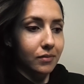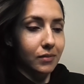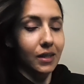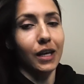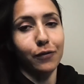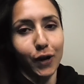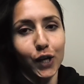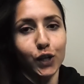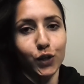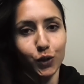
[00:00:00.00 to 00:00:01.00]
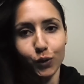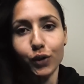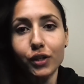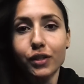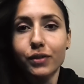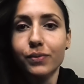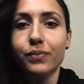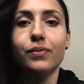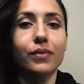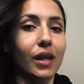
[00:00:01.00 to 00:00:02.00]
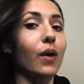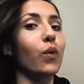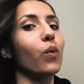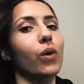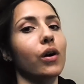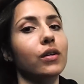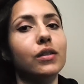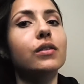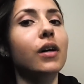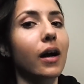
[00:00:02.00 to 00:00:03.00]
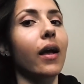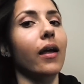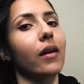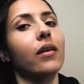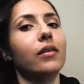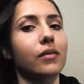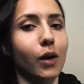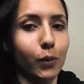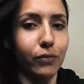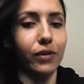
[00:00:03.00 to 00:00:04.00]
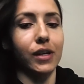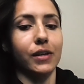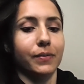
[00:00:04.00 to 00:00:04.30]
they find a cure, I will walk again, hopefully.